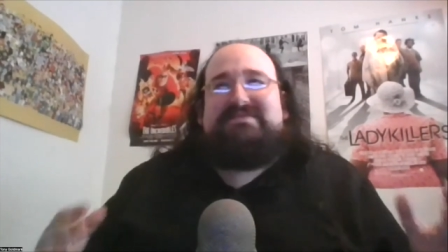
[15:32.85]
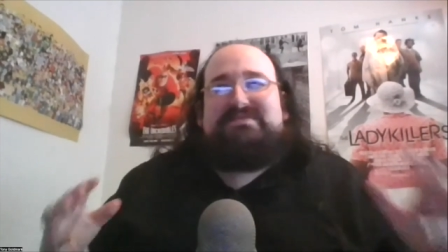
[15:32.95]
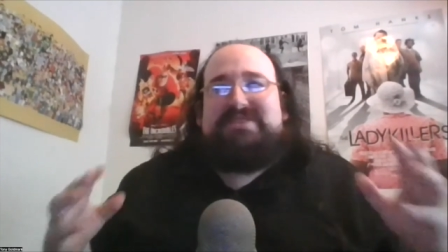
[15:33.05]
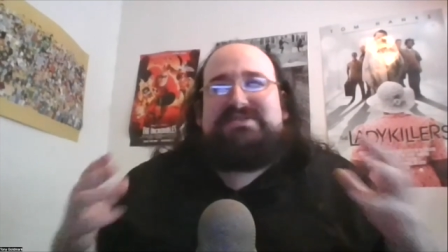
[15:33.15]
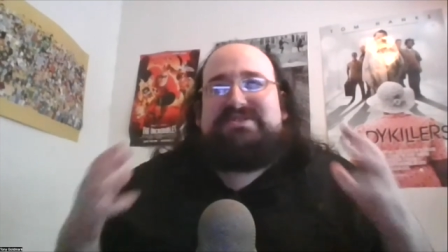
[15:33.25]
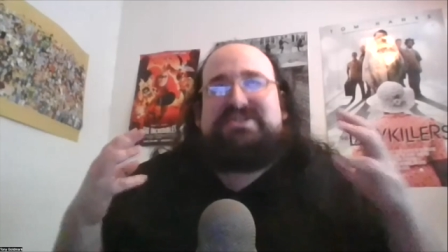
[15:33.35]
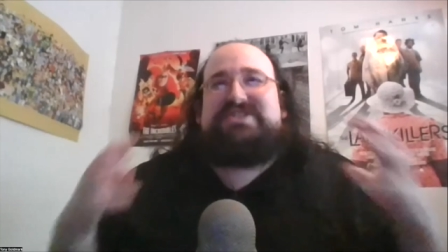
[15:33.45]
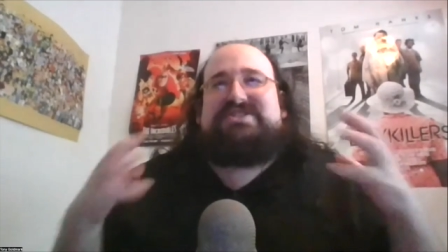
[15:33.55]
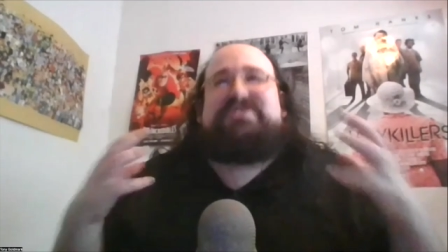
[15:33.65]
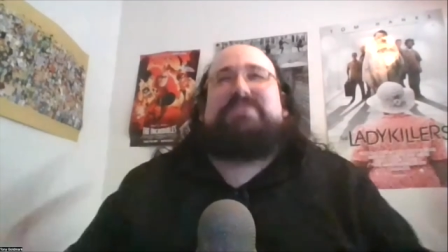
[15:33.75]
those are
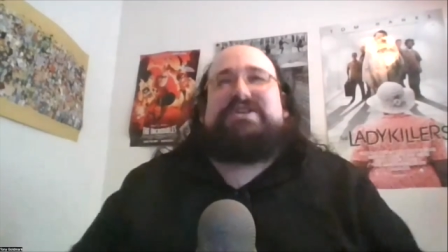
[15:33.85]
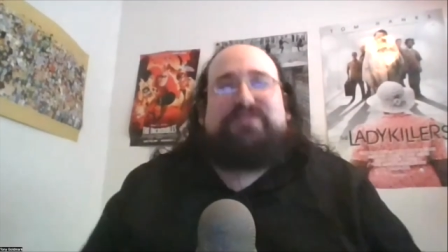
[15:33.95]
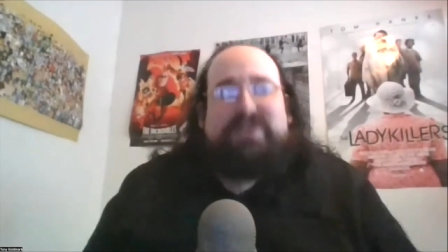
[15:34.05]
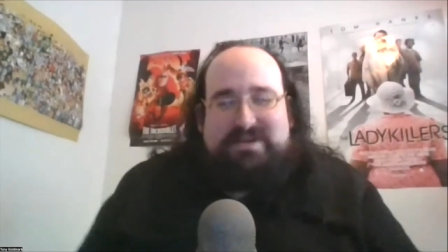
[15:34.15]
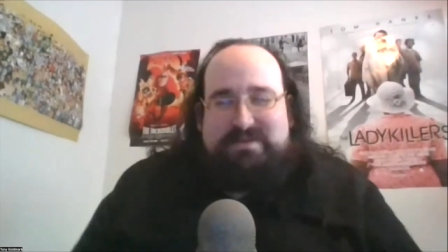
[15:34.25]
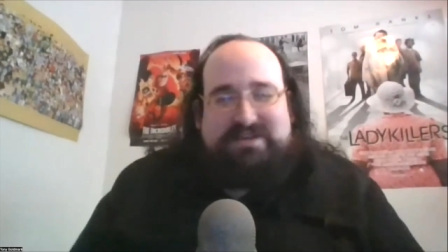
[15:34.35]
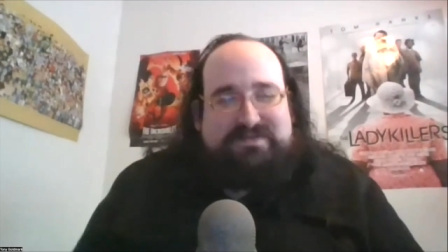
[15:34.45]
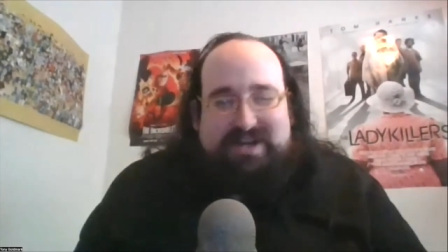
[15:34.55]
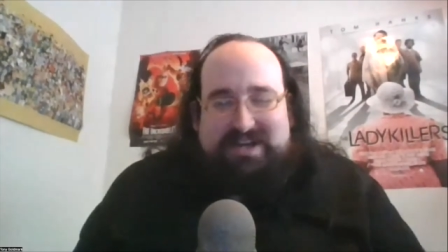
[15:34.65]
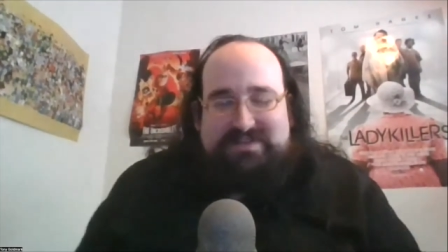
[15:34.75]
just so much fun to make
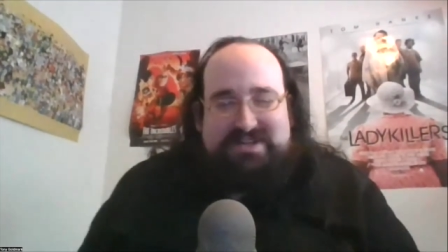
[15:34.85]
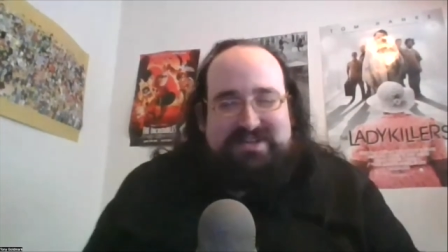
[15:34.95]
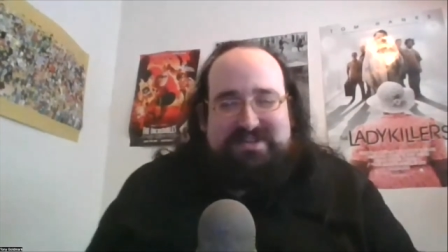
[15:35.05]
fun of. They're they're